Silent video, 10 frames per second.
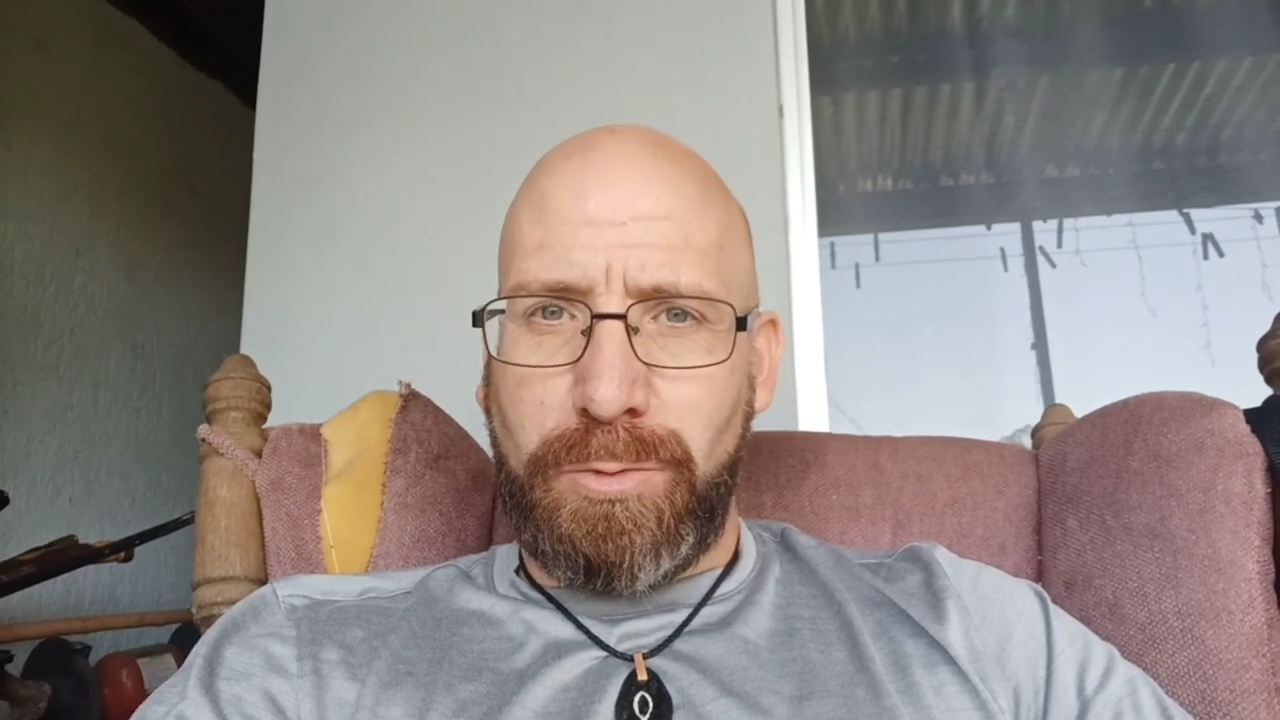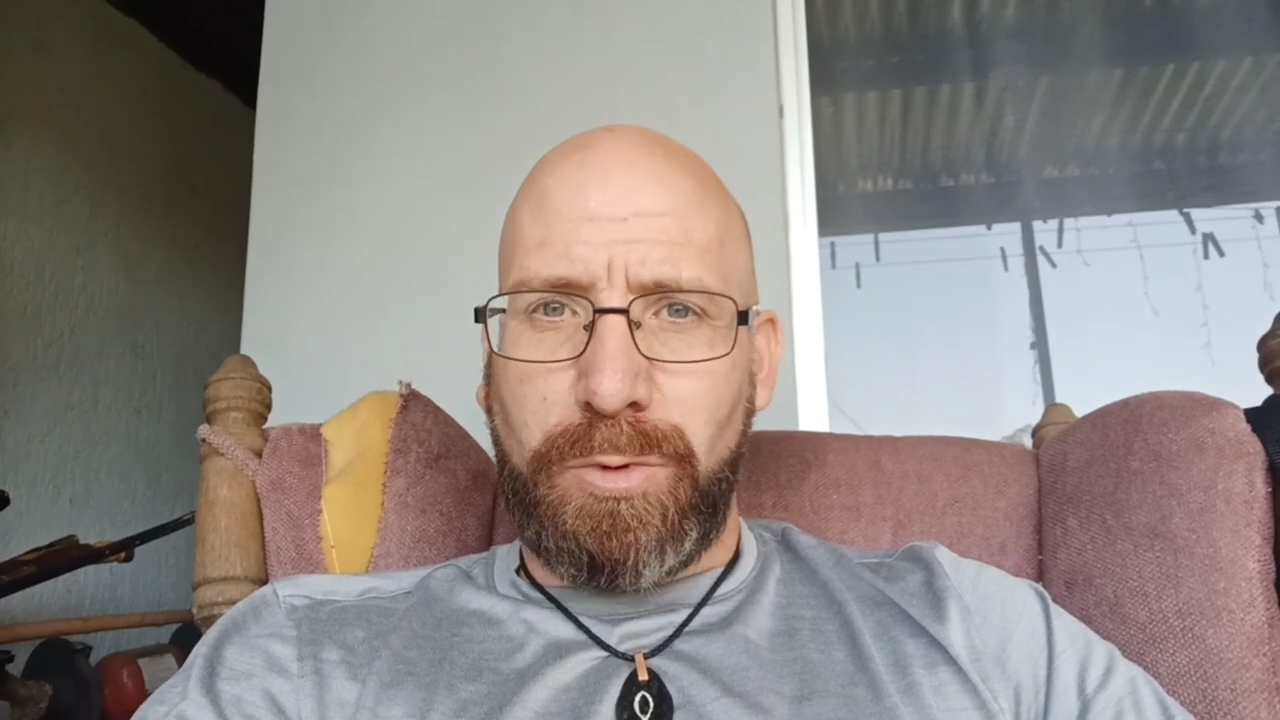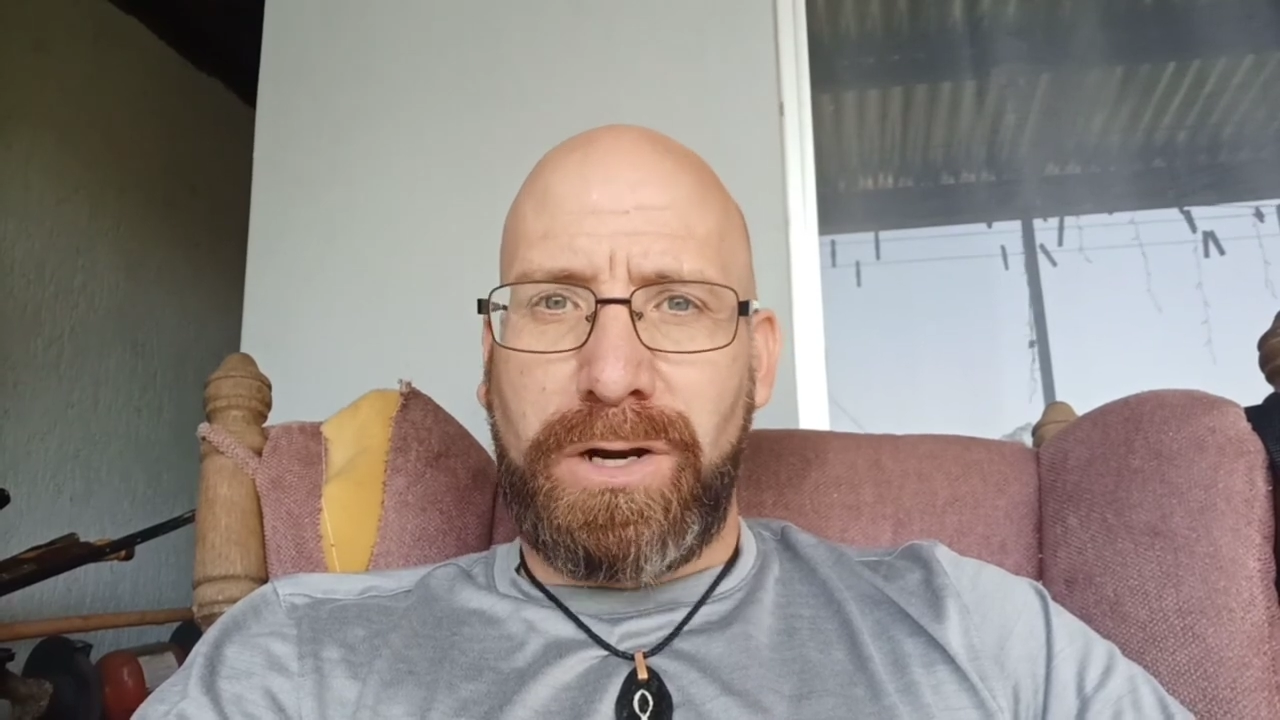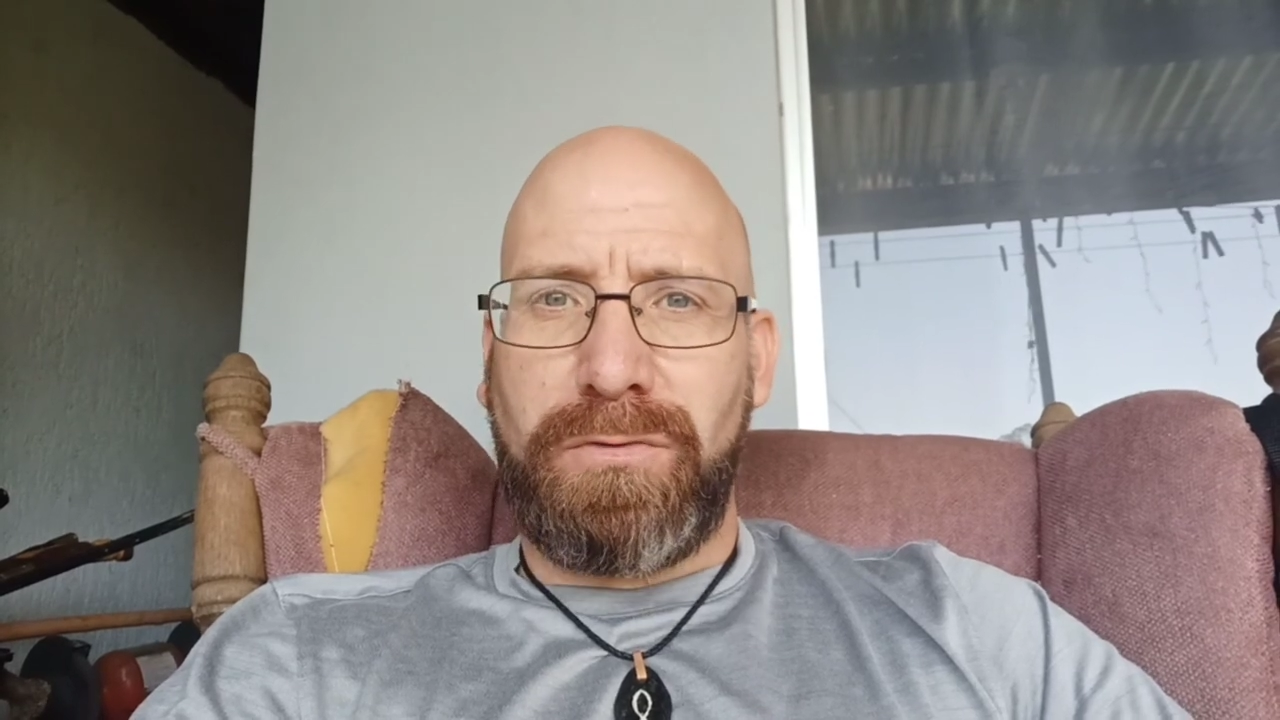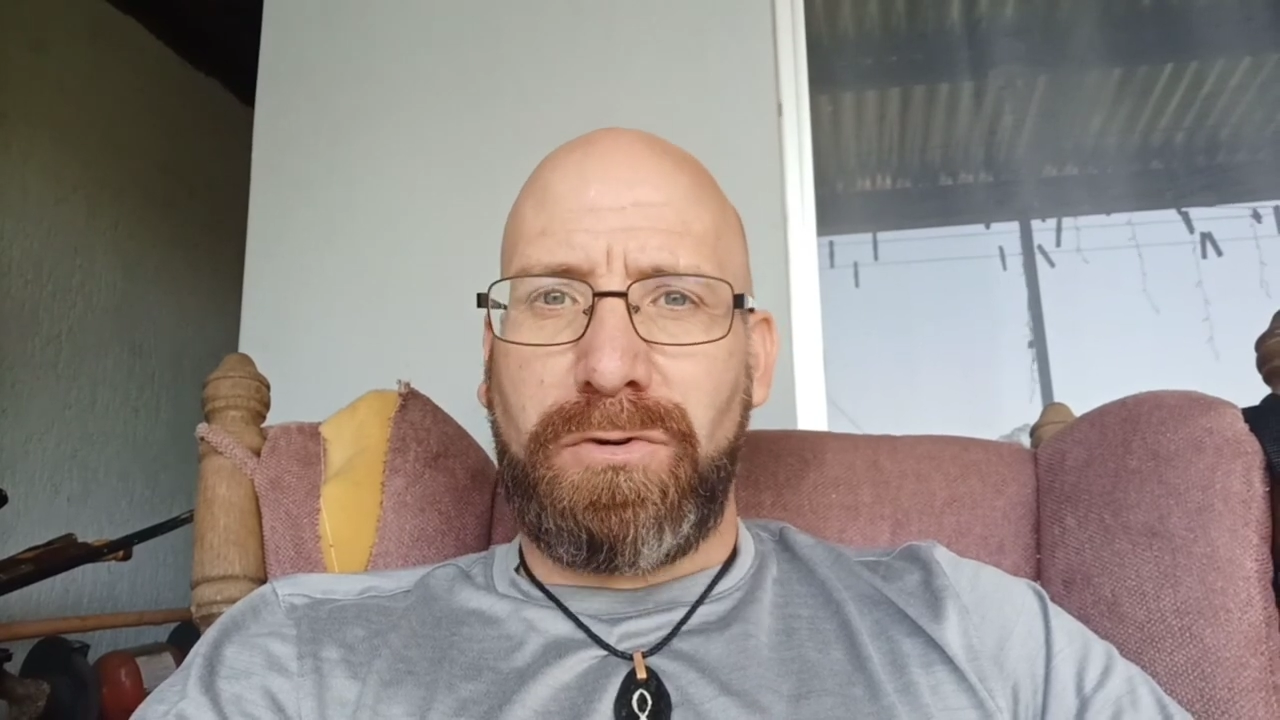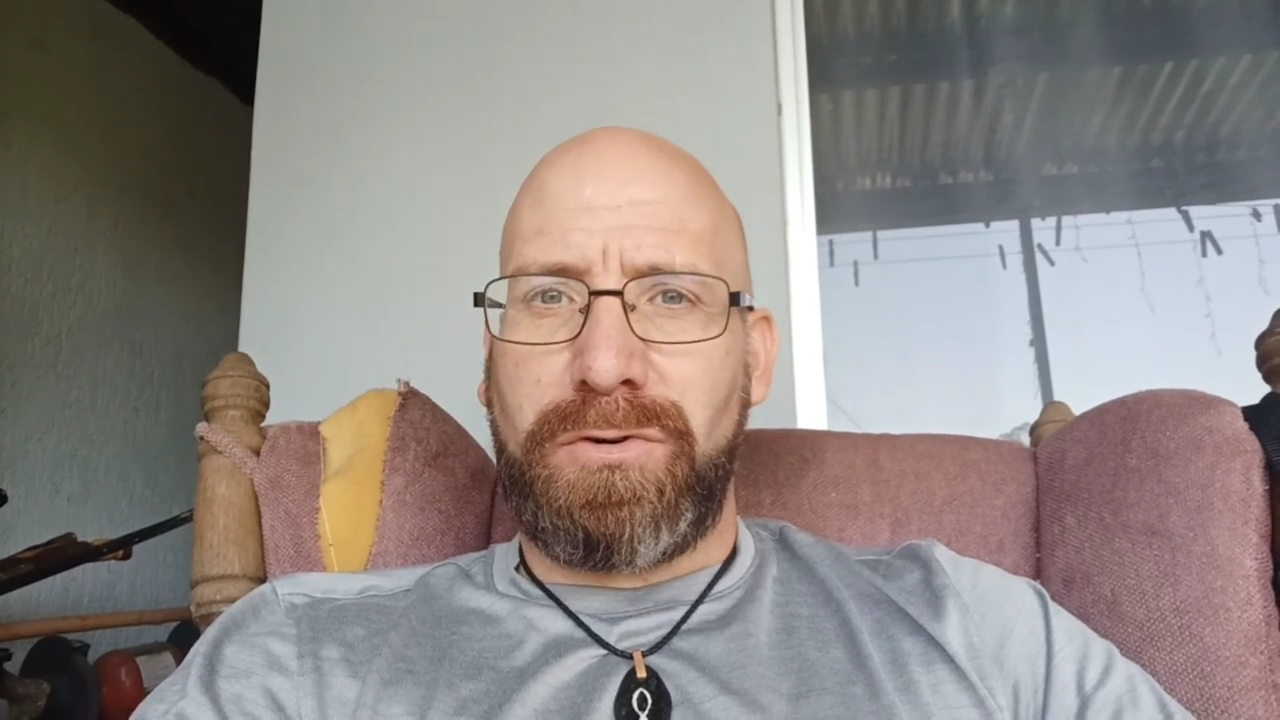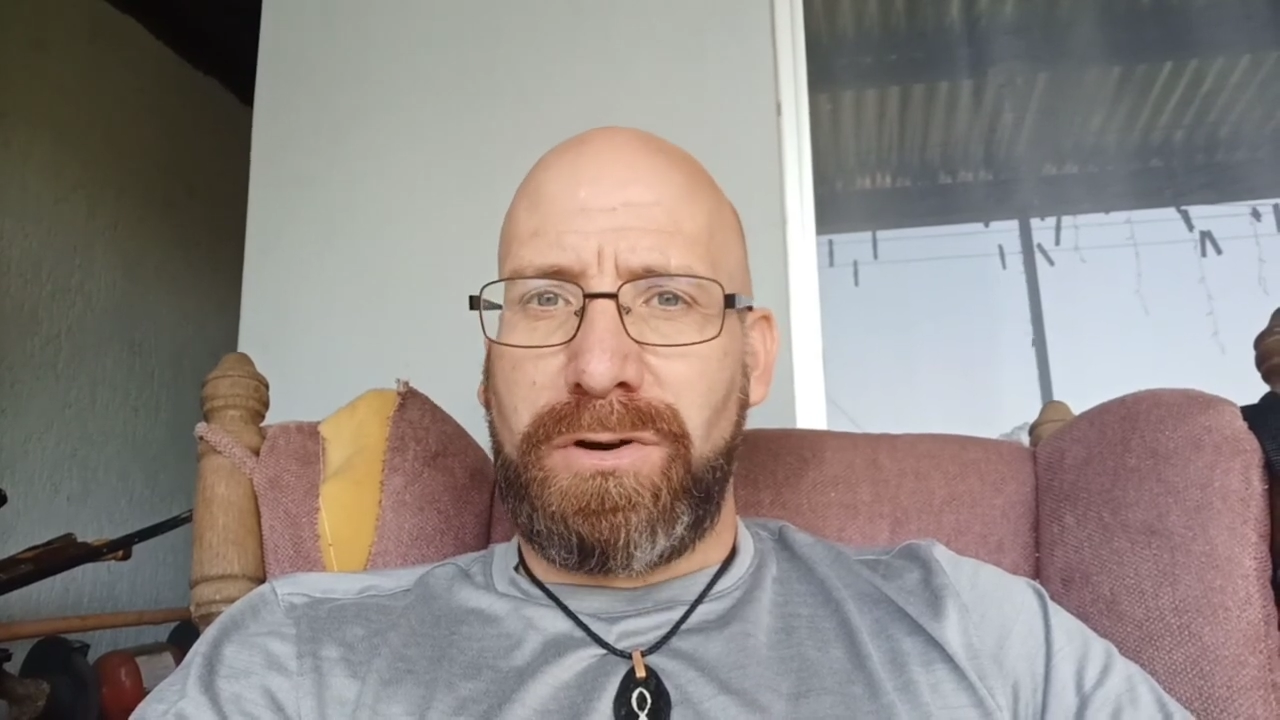whenever